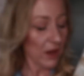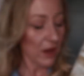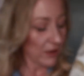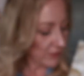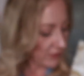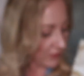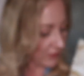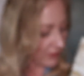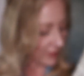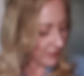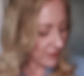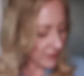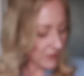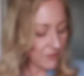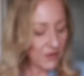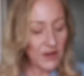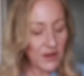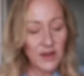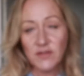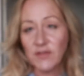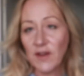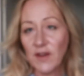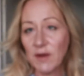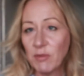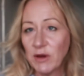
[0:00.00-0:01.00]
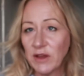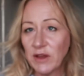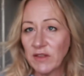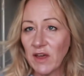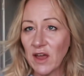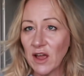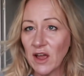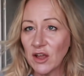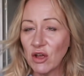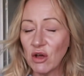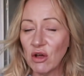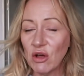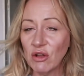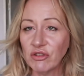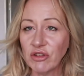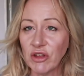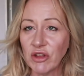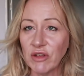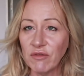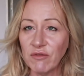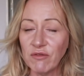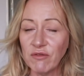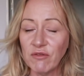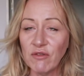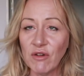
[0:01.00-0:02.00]
So that's the first fabric that I got
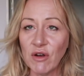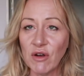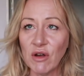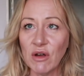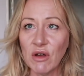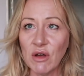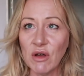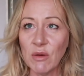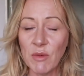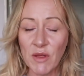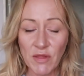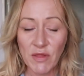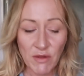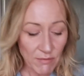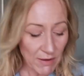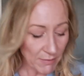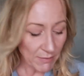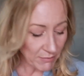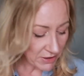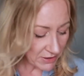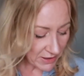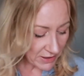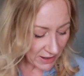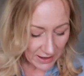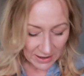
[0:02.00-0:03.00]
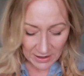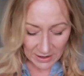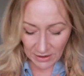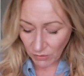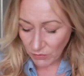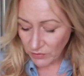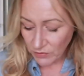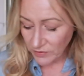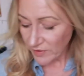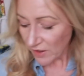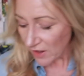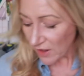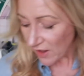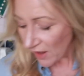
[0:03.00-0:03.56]
from the Remnant House,